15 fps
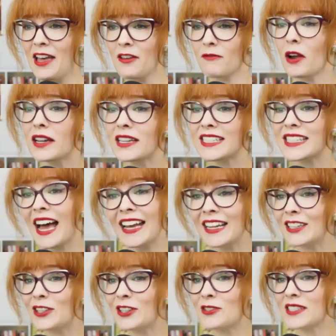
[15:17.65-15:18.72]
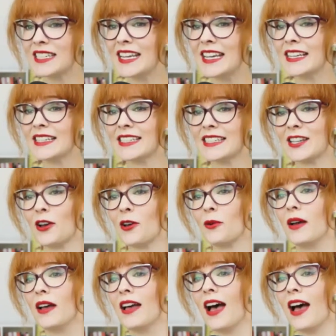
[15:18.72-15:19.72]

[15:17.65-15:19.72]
Very exciting news here. So,